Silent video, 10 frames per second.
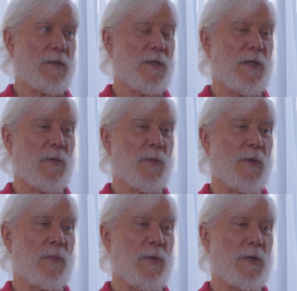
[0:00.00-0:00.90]
Seeing a
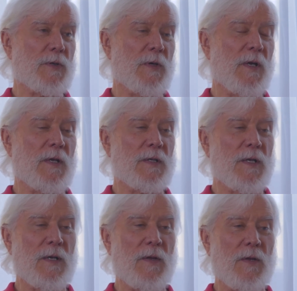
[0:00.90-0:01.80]
bigger picture. And the
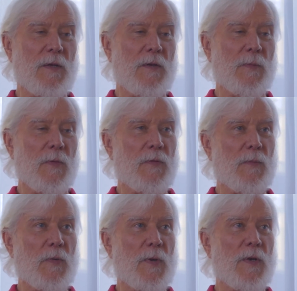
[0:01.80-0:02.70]
second thing that's most
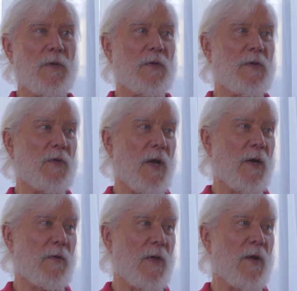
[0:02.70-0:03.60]
important is a
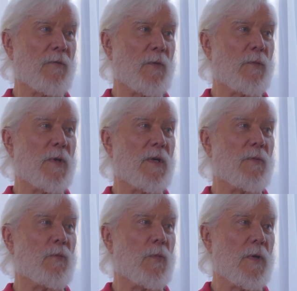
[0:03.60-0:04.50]
desire. They have to really
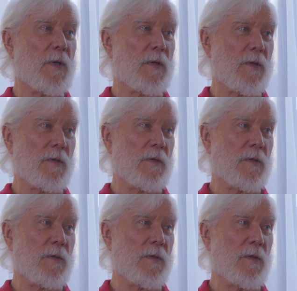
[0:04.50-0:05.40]
want
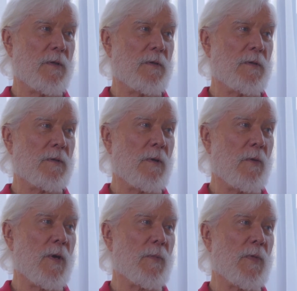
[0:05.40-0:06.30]
to
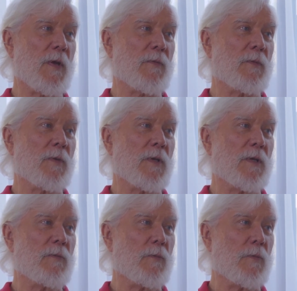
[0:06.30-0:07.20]
grow up. They have to
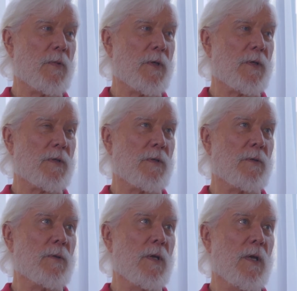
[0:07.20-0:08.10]
really want
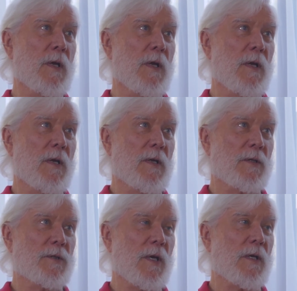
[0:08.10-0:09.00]
to
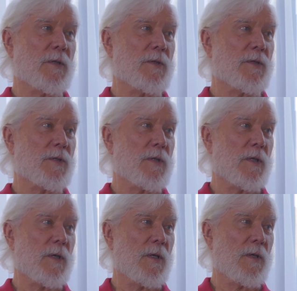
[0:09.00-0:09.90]
change
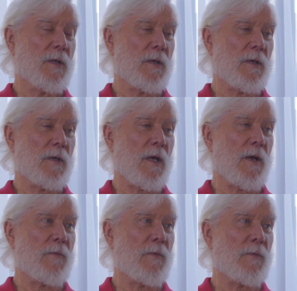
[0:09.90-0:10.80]
their
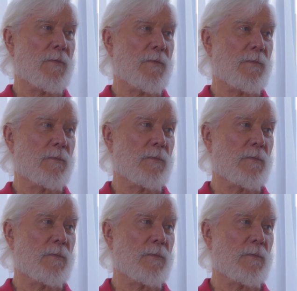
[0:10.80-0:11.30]
life of